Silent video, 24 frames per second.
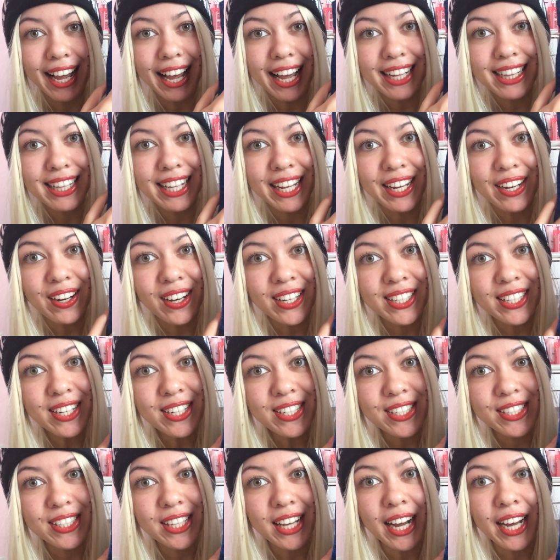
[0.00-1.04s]
At the other
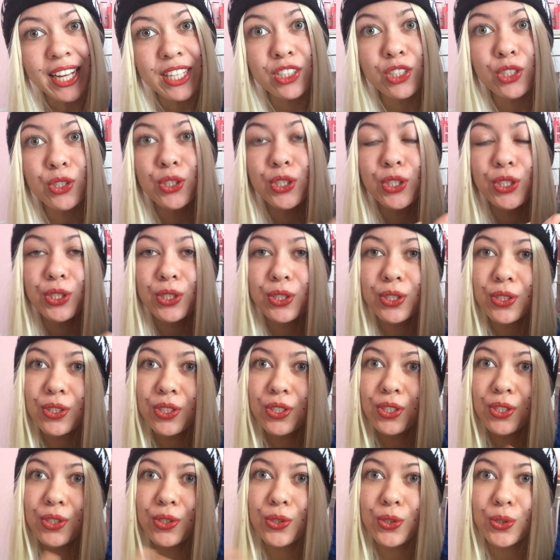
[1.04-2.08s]
side, you should
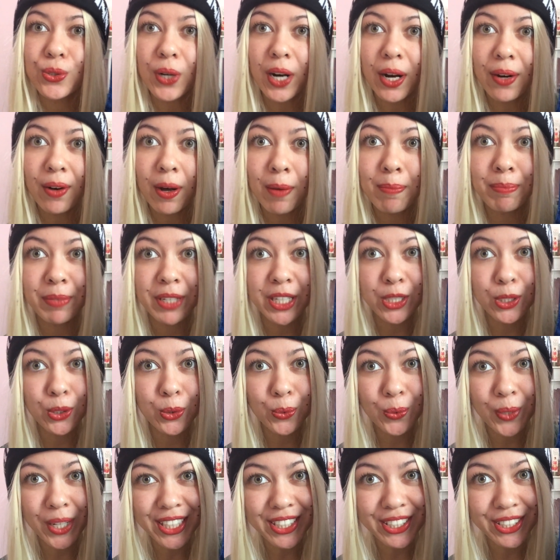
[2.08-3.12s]
to draw a big
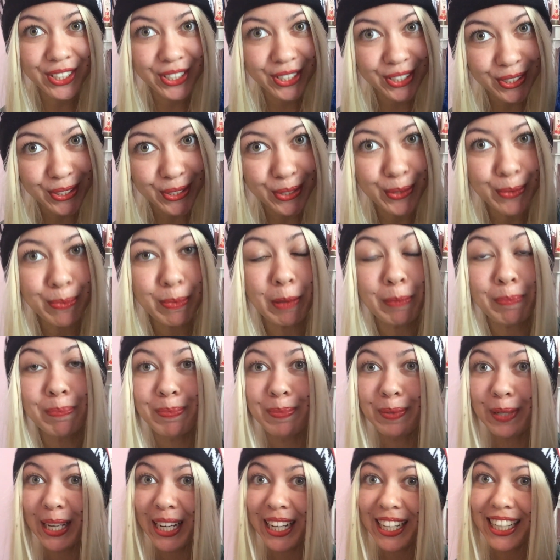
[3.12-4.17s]
one too, but
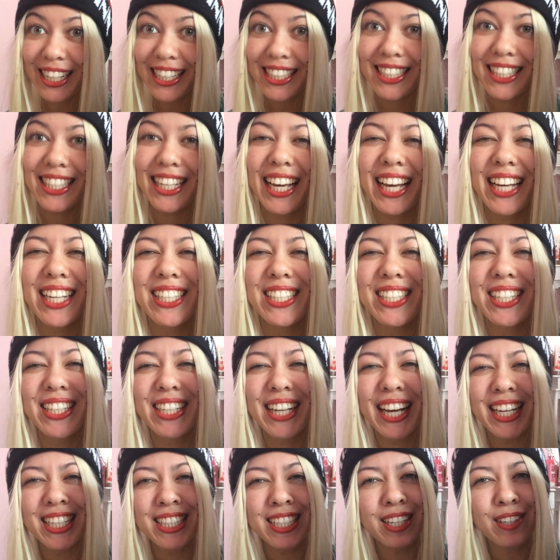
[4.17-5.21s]
pay attention
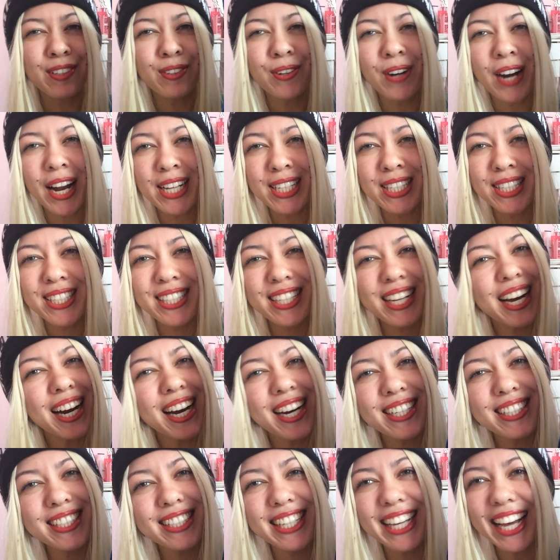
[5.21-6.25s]
at the red
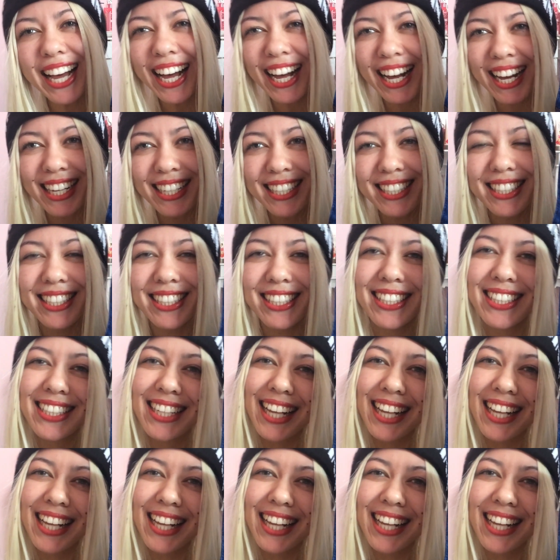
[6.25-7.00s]
stars, guys.